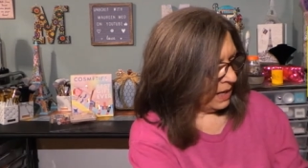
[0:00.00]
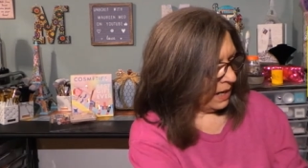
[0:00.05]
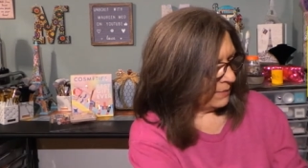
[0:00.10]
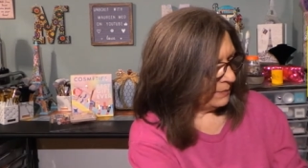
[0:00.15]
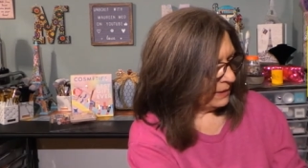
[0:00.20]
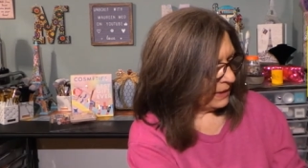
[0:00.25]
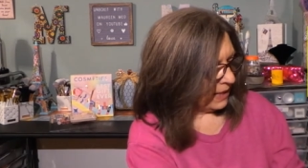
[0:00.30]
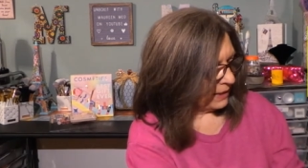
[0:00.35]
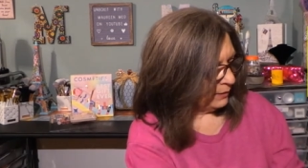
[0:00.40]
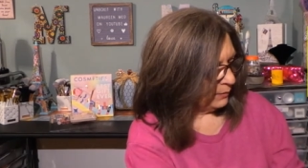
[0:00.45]
I
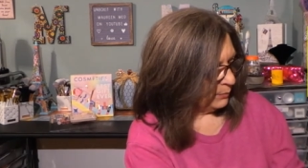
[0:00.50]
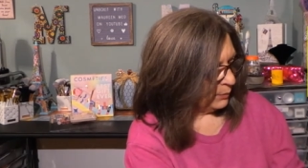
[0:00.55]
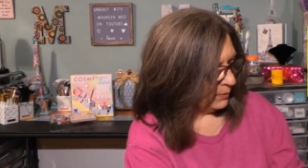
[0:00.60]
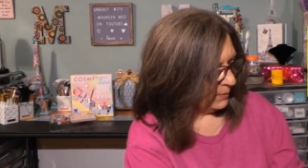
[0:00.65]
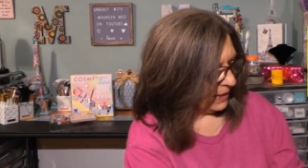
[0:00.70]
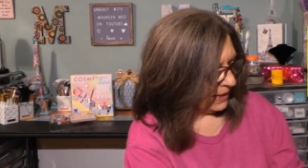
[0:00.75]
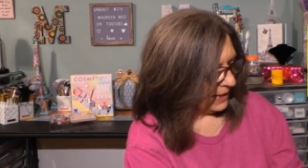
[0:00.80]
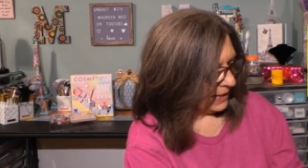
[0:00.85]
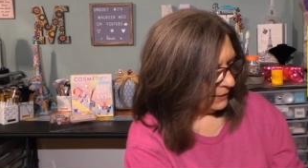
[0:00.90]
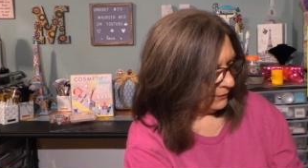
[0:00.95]
mean, I don't put
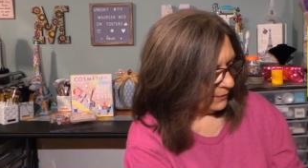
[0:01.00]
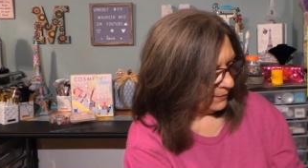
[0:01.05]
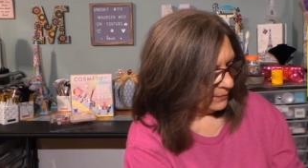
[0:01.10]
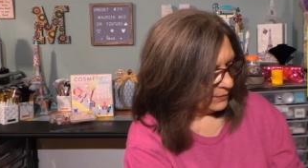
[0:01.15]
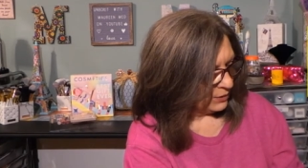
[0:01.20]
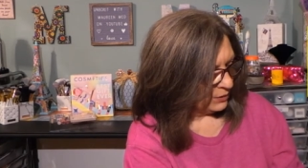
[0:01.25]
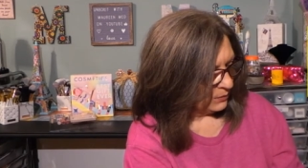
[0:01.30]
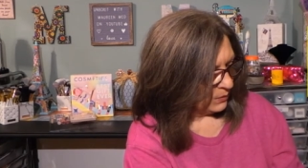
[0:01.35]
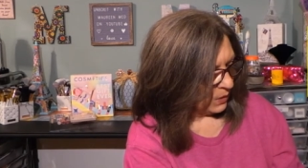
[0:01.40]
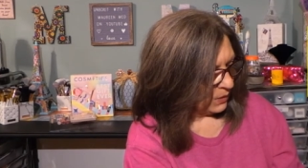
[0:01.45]
my hair up
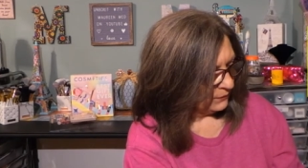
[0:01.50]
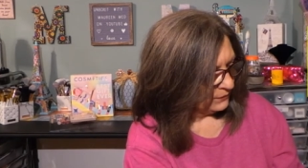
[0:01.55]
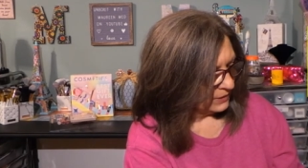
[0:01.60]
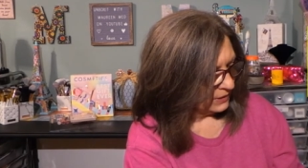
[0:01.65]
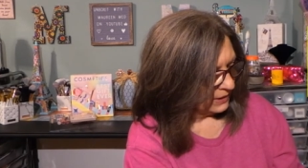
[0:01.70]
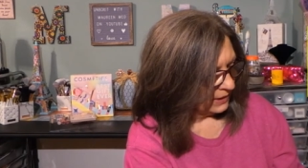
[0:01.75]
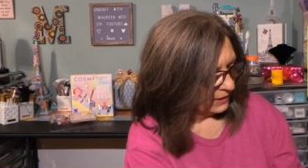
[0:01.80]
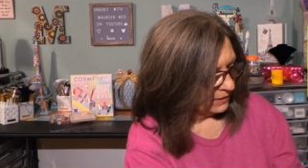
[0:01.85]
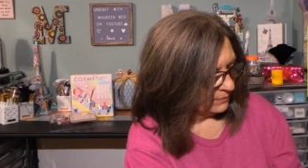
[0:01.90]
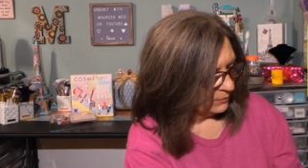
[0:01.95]
too
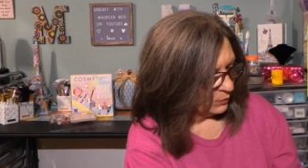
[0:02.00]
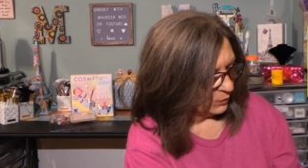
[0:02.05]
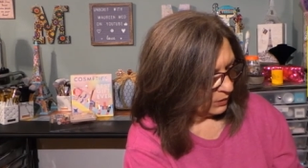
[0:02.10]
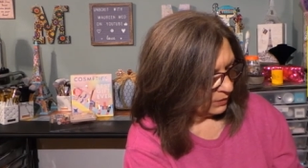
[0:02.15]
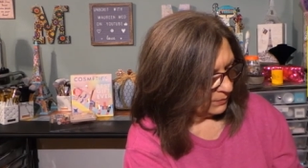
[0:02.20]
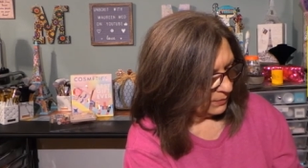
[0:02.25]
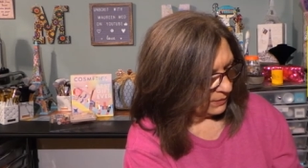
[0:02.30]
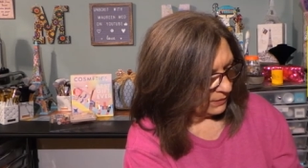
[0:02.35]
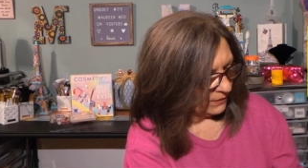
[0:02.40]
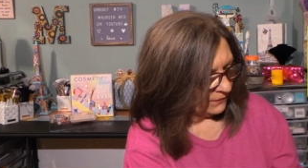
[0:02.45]
often
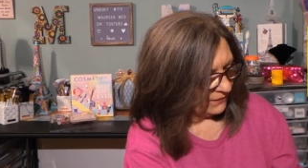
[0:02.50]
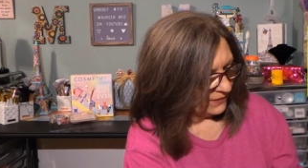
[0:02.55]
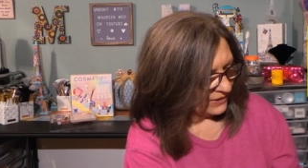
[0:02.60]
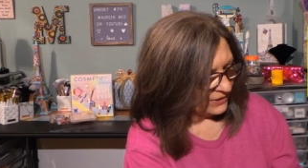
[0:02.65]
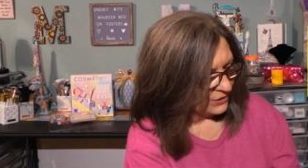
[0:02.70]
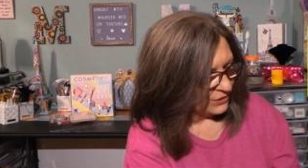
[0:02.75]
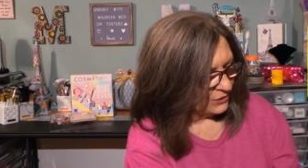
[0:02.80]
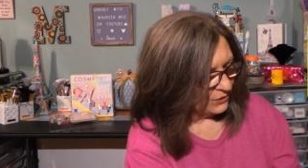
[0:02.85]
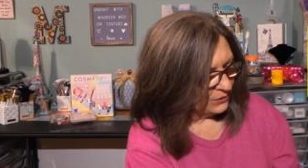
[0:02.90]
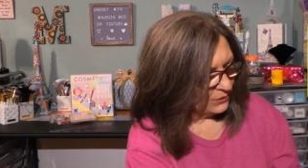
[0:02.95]
anymore, but if I
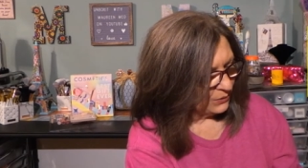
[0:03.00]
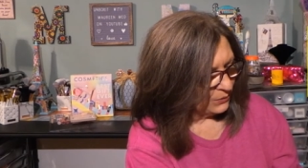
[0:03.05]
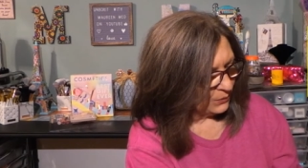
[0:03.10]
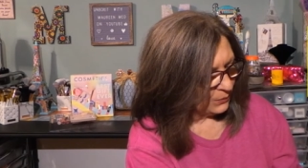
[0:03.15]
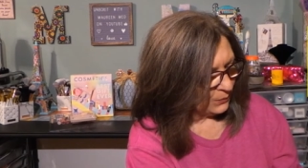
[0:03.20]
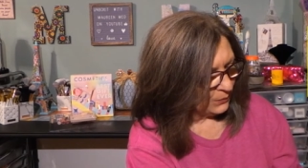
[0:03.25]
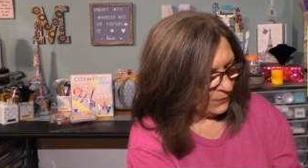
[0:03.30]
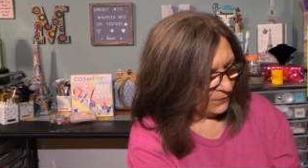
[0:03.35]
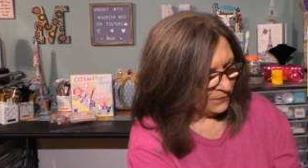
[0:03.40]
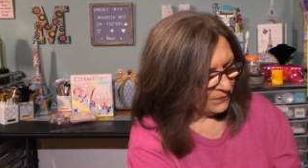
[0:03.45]

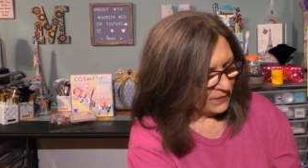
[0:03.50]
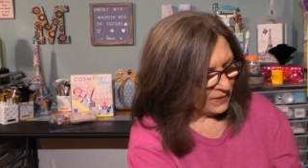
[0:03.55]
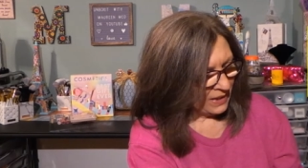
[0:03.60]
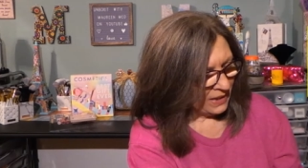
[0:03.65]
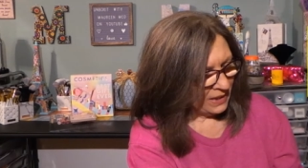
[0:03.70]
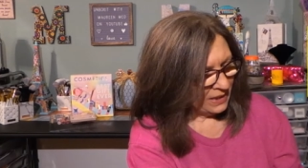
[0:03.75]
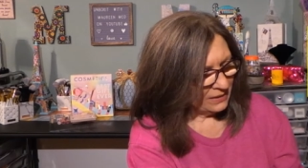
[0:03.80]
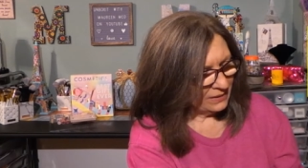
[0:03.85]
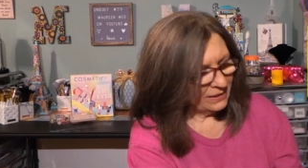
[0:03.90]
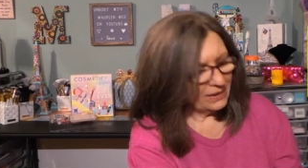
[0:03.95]
do
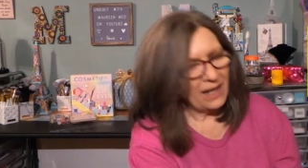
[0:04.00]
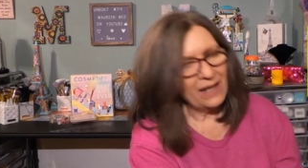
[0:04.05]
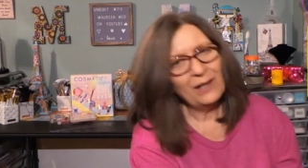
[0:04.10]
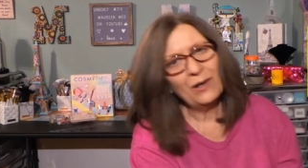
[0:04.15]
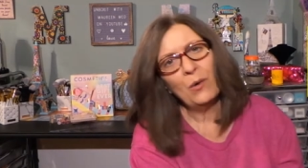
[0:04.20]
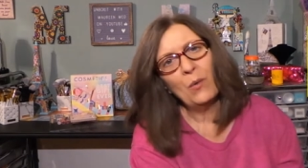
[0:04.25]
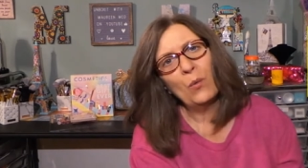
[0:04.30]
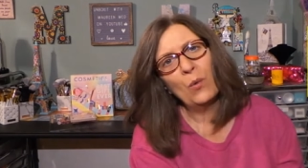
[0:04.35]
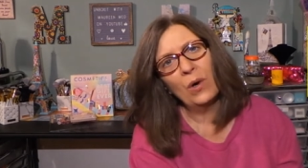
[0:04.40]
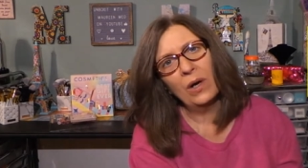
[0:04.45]
like, I
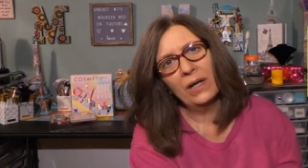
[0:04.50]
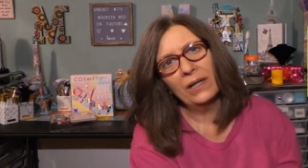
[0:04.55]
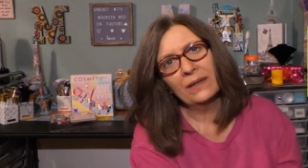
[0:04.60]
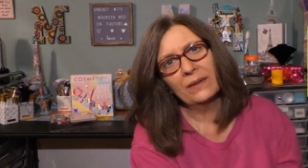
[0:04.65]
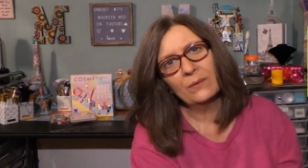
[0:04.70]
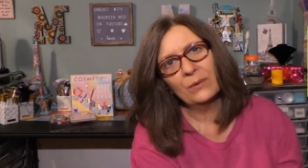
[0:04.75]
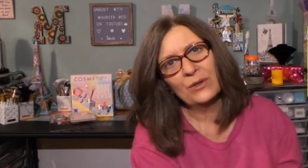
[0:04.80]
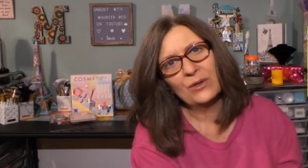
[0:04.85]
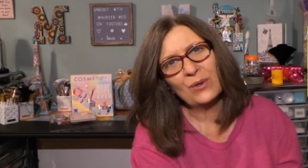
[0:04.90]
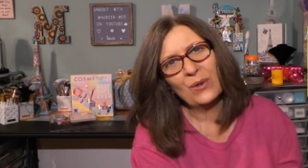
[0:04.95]
don't
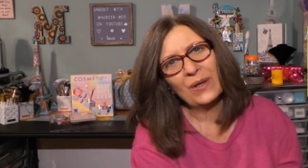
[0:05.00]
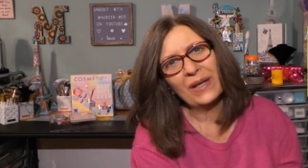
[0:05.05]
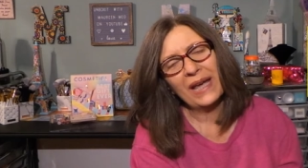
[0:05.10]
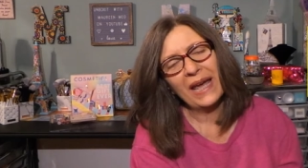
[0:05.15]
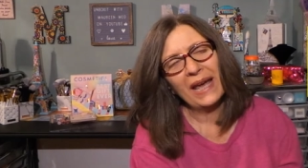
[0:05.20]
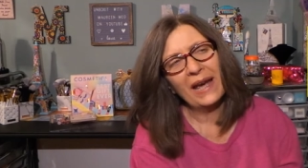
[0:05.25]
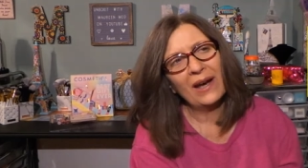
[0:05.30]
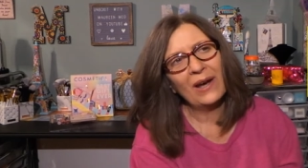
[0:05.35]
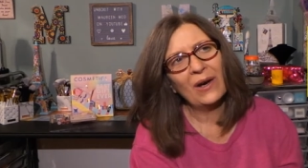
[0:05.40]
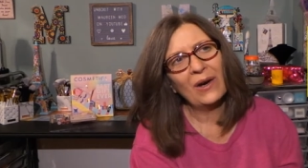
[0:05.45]
want, with dark
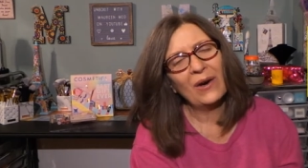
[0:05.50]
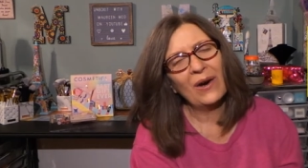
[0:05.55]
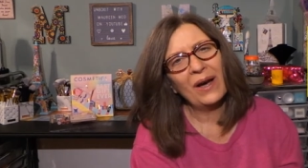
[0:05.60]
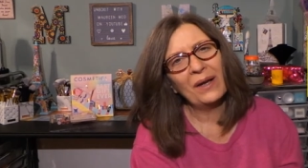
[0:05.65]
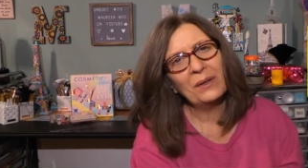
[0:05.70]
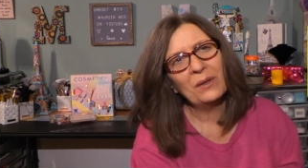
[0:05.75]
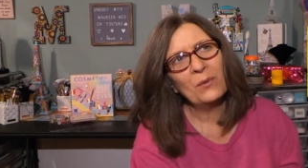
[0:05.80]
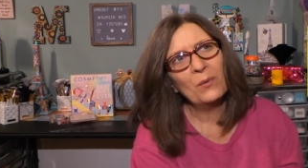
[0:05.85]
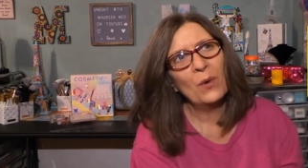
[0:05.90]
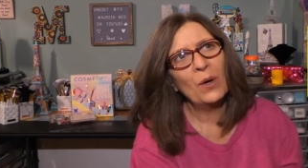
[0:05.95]
hair, I
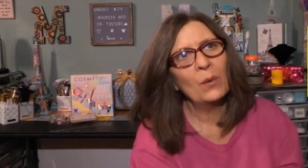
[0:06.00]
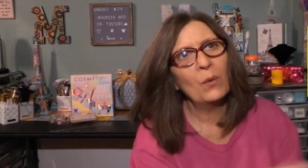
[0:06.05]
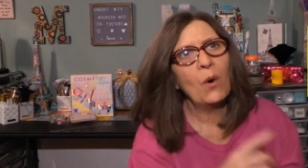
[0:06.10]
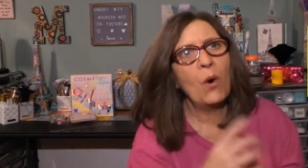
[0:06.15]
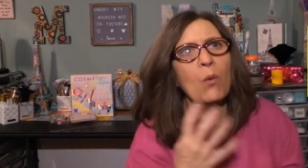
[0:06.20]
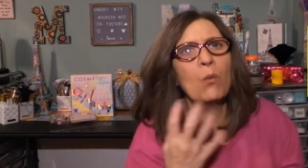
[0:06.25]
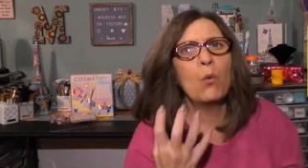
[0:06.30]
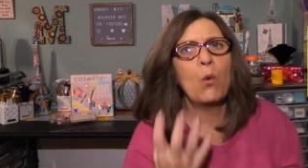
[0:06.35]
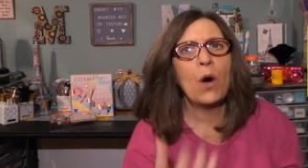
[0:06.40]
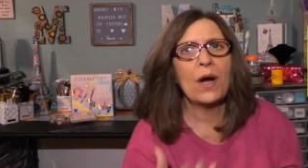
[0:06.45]
don't want
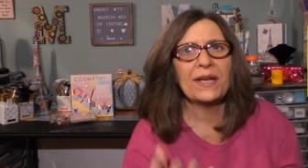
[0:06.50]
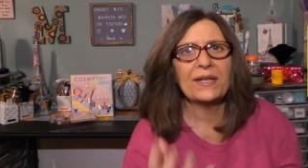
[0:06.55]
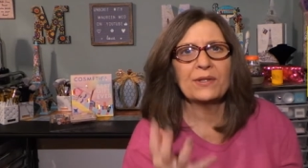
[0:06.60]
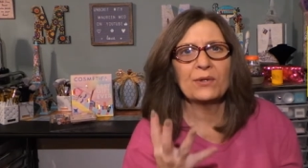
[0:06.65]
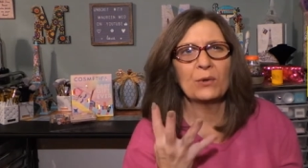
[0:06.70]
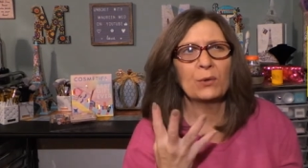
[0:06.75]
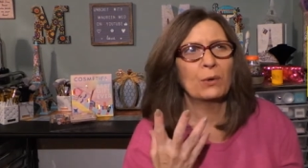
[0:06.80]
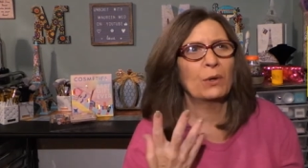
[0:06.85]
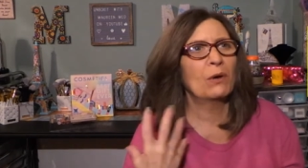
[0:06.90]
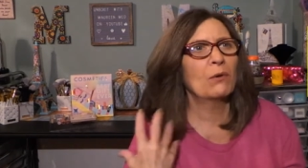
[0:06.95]
a white
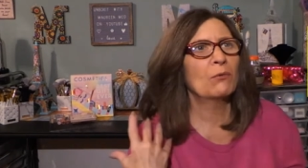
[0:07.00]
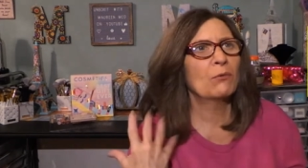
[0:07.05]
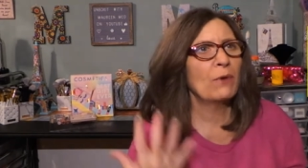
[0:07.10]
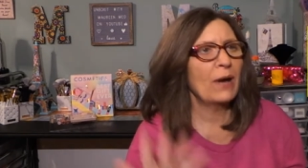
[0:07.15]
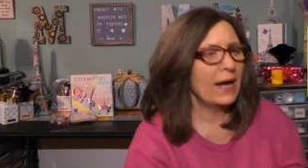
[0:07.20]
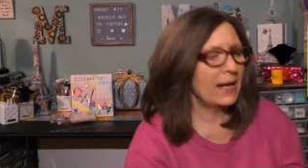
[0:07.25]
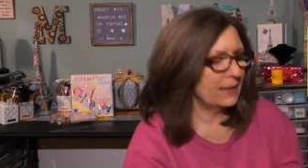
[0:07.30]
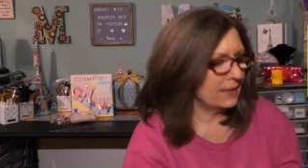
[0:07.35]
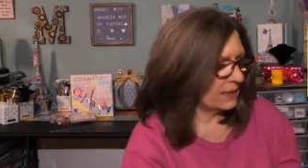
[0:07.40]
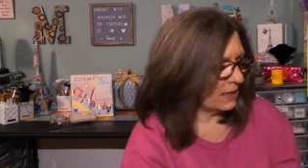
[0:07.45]
or a
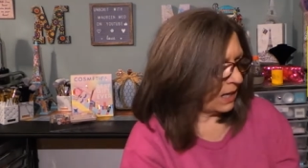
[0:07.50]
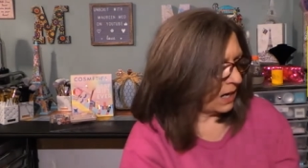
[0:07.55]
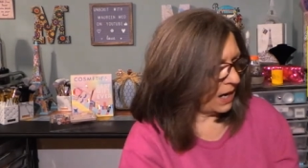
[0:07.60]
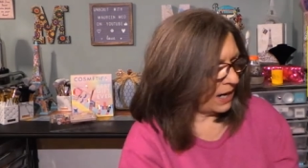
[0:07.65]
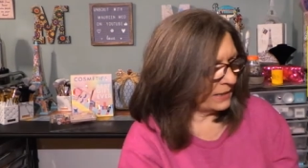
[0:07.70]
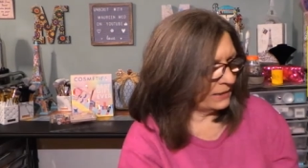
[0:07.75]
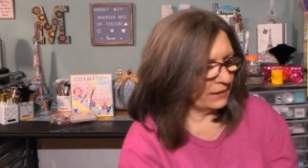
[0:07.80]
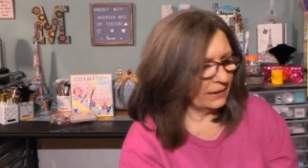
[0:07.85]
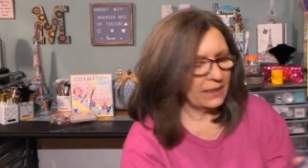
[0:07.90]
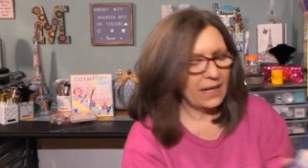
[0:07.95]
red
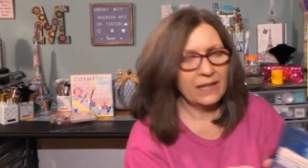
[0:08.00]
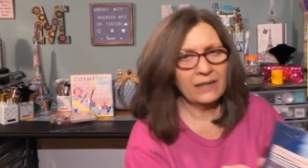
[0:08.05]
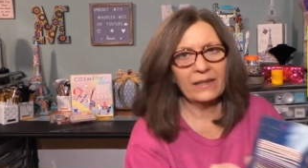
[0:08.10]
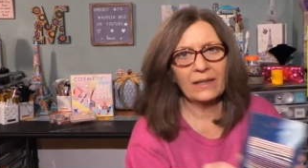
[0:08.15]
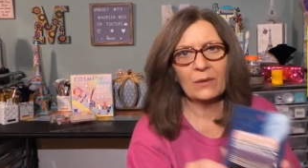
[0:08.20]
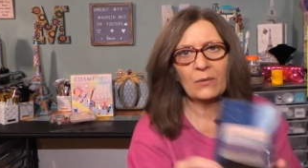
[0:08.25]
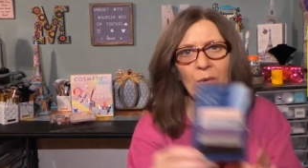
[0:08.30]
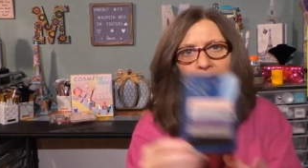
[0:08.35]
tie. Like, I like